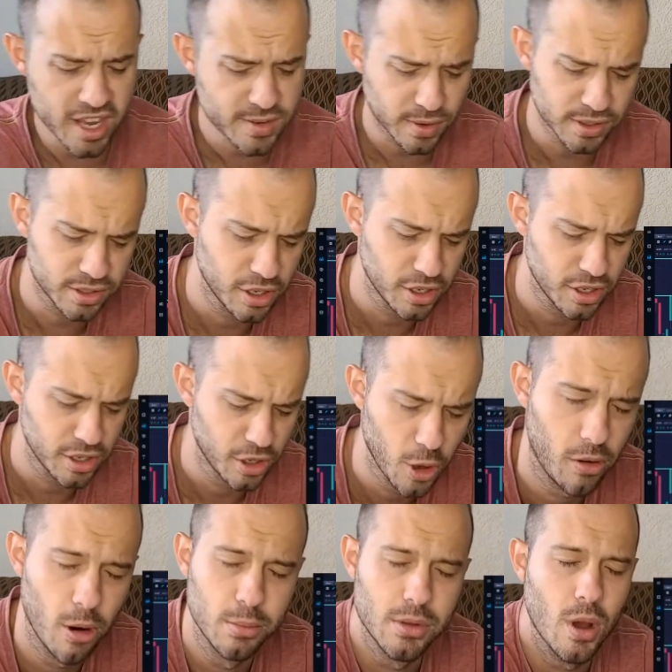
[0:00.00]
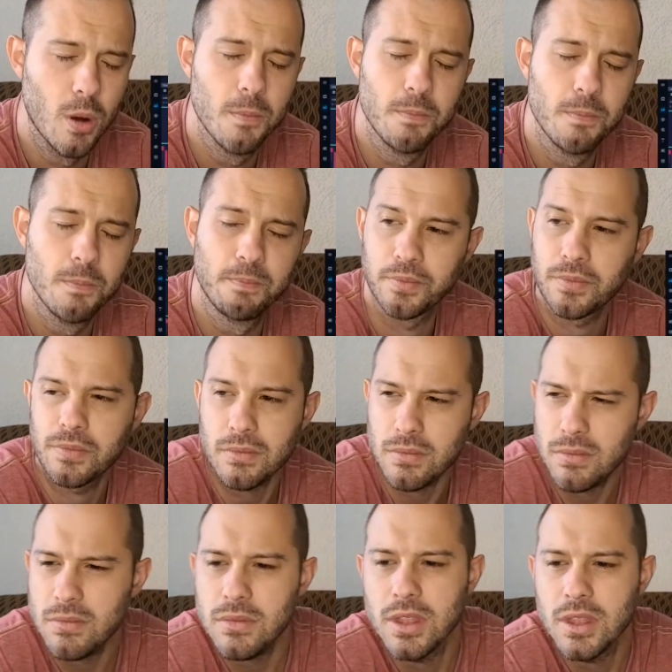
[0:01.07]
The hedge funds can go bankrupt, though
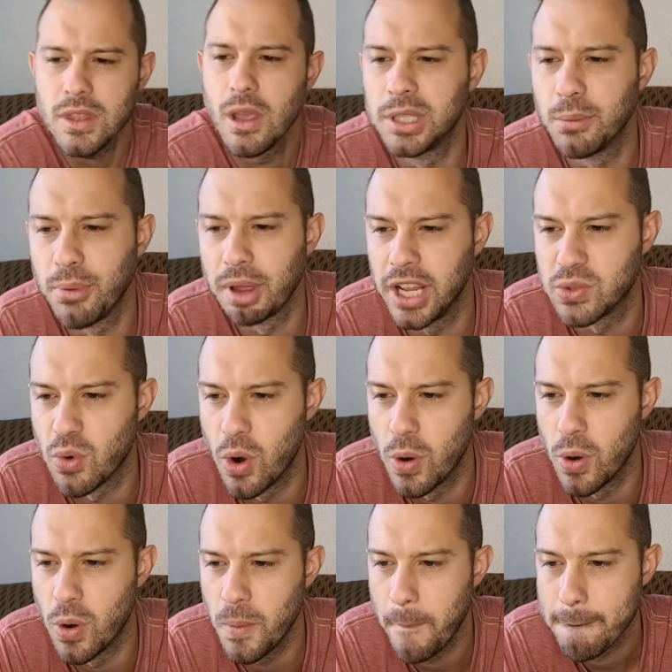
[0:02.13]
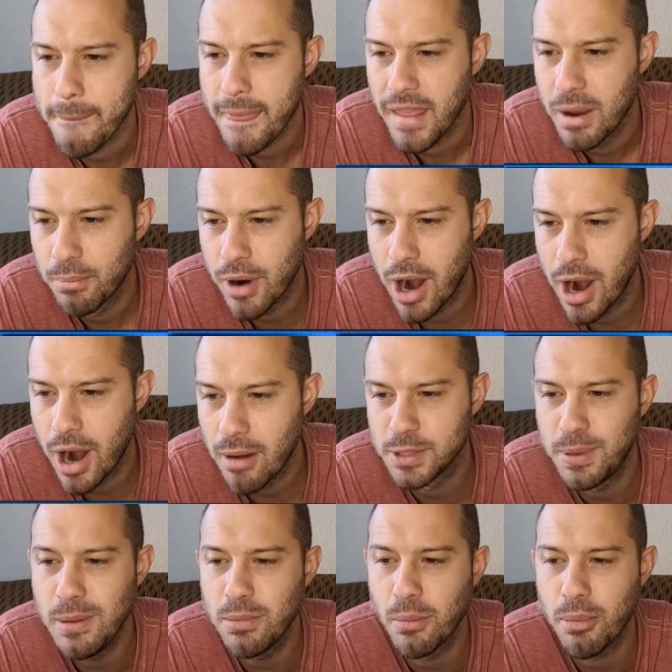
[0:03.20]
but the banks won't.
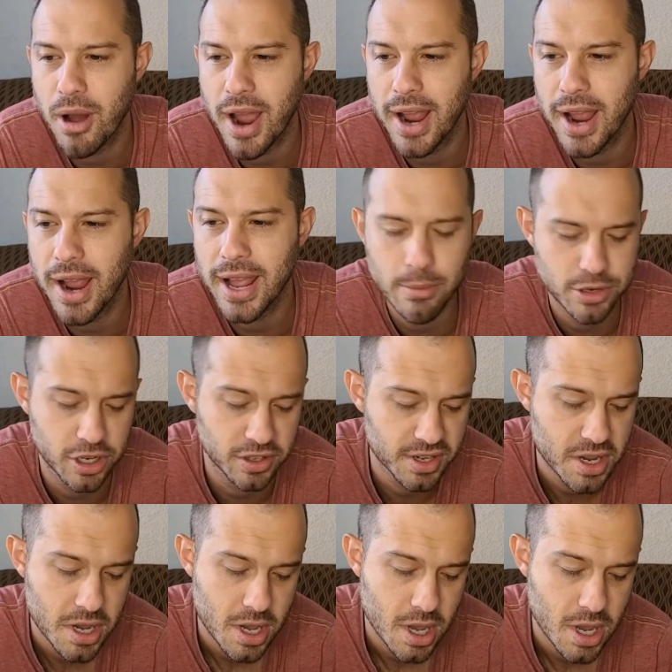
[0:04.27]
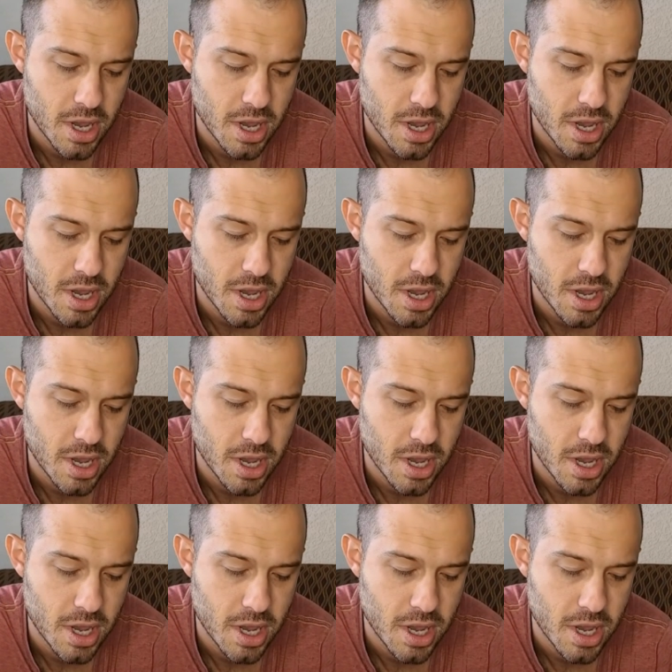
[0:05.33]
Problem is people buying options.